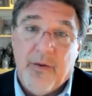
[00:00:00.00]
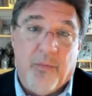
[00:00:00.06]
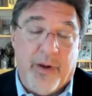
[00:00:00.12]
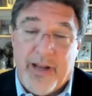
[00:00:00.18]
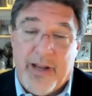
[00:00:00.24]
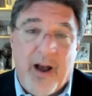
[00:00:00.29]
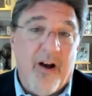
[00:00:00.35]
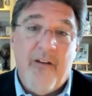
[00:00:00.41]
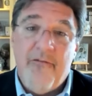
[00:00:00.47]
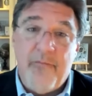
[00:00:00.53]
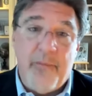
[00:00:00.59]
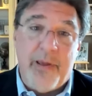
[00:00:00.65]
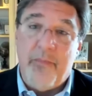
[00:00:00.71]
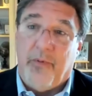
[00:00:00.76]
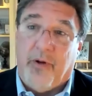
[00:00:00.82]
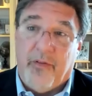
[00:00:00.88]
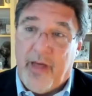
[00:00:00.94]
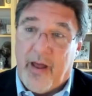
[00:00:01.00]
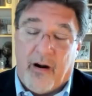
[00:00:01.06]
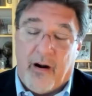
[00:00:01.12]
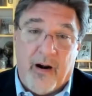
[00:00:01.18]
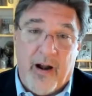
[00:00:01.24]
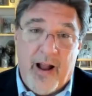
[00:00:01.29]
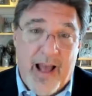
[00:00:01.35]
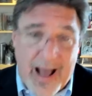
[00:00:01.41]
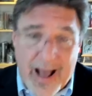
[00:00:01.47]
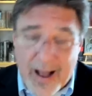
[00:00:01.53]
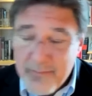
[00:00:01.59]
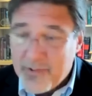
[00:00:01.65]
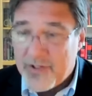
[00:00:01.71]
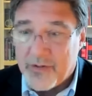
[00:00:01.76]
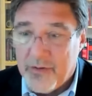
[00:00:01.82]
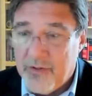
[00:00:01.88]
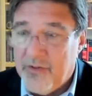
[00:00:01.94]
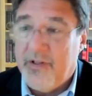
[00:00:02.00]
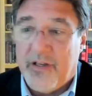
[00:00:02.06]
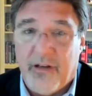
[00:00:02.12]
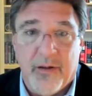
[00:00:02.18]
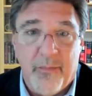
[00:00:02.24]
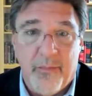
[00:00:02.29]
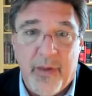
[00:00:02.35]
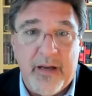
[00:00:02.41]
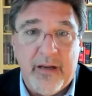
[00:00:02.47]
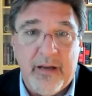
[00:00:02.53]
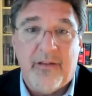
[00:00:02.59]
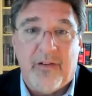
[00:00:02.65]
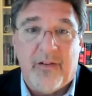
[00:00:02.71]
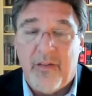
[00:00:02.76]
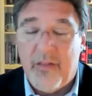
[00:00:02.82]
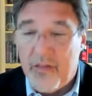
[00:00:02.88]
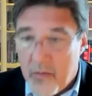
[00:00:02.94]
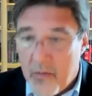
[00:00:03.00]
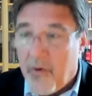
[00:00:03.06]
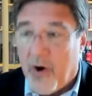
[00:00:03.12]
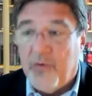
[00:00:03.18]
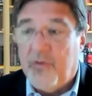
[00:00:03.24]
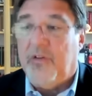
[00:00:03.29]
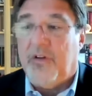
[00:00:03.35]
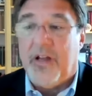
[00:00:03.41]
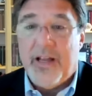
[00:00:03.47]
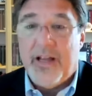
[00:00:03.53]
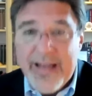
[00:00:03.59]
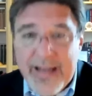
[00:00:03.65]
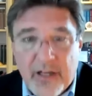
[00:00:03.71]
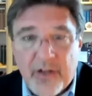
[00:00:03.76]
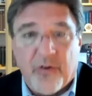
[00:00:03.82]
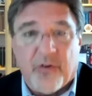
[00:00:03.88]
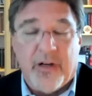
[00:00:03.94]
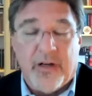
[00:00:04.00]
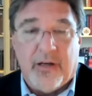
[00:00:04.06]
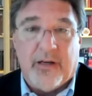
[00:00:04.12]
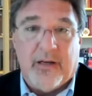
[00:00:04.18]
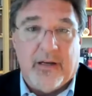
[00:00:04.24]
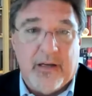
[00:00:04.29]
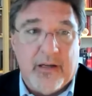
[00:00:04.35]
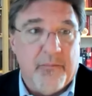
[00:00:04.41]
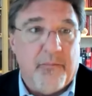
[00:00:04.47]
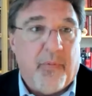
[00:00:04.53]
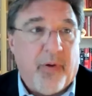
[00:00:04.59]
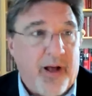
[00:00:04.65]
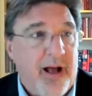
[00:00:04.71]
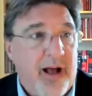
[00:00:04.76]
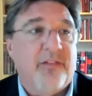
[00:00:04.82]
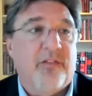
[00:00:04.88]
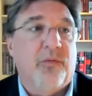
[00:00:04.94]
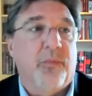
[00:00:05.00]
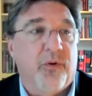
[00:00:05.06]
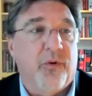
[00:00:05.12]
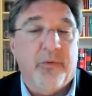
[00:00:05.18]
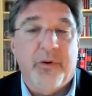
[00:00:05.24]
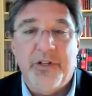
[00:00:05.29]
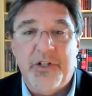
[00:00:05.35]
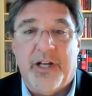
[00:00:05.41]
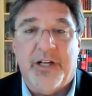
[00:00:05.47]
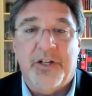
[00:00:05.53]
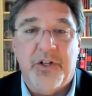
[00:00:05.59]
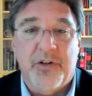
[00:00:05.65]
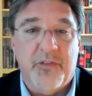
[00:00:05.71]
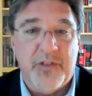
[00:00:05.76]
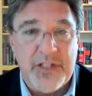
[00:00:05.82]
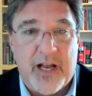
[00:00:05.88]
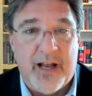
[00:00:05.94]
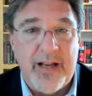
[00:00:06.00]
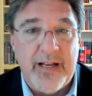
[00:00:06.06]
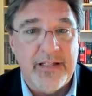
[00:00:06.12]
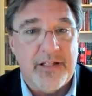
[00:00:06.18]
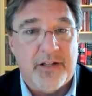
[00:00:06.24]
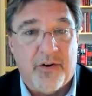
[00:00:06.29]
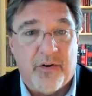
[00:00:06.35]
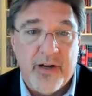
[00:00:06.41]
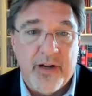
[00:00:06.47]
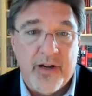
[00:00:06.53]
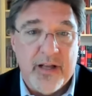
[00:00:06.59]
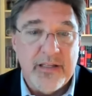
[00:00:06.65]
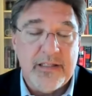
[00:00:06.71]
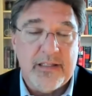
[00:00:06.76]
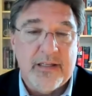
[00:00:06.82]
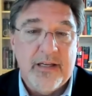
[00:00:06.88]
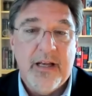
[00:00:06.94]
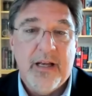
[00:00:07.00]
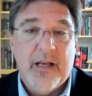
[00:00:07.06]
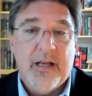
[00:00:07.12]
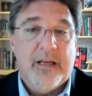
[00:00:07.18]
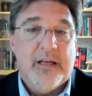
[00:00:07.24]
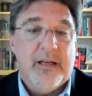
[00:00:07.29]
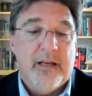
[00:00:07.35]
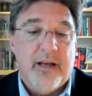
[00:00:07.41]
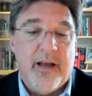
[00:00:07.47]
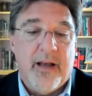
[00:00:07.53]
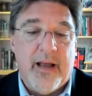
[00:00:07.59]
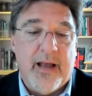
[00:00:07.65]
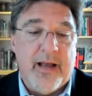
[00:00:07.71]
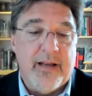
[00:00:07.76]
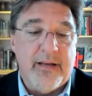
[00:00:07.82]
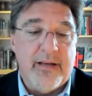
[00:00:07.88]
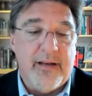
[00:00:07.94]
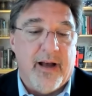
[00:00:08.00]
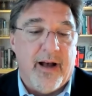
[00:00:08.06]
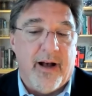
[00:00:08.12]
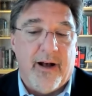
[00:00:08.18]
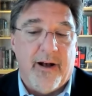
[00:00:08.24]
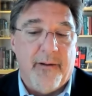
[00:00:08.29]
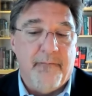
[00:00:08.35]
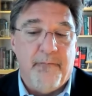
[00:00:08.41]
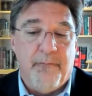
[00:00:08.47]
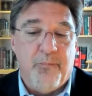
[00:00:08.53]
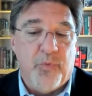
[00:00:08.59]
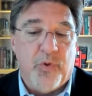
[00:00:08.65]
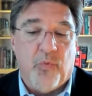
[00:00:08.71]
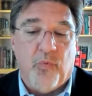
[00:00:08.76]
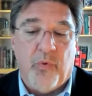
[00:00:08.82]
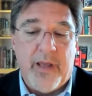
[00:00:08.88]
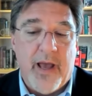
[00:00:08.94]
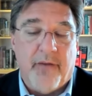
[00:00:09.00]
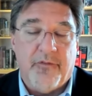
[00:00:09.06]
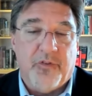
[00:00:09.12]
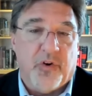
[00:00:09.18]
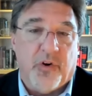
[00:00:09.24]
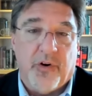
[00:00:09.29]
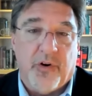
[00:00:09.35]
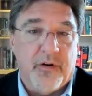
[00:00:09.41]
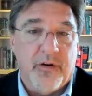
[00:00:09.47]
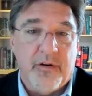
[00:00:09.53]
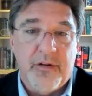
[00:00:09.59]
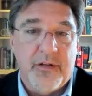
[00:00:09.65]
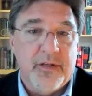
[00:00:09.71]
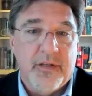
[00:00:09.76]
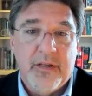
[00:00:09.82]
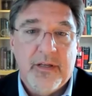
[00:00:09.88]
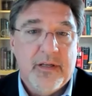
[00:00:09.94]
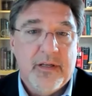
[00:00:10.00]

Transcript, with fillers: We now have people that are absolutely committed to the most ignorant possible rejection of science there is and um, we have turned